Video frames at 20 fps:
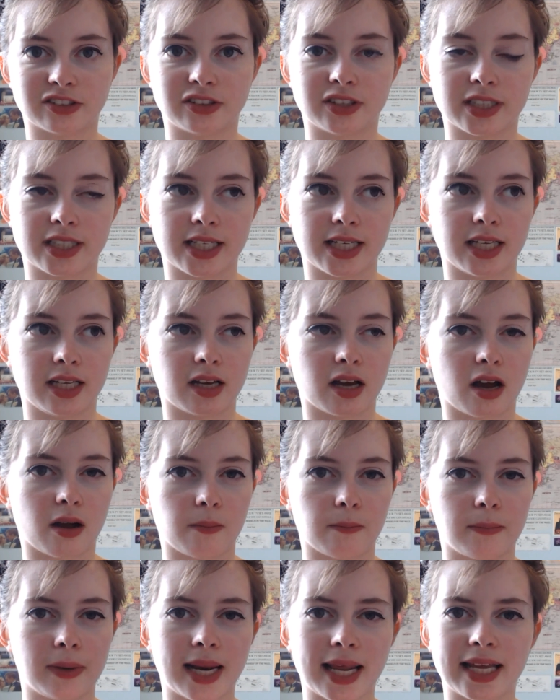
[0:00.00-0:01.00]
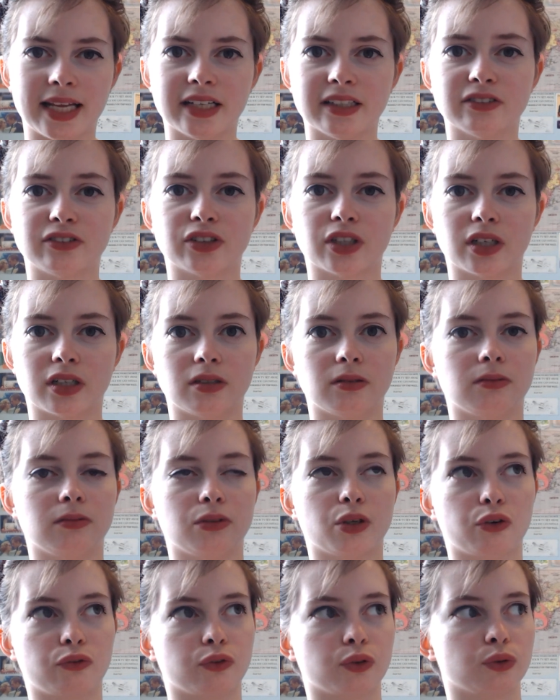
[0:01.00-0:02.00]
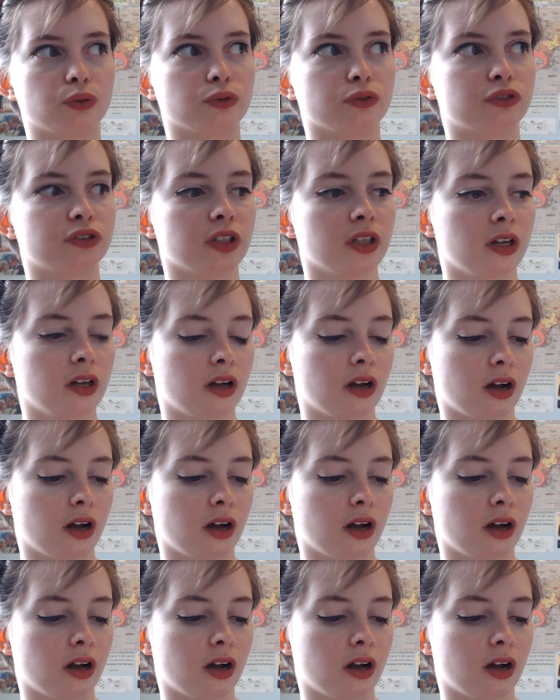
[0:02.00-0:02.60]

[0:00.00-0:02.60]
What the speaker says: study plays and novels,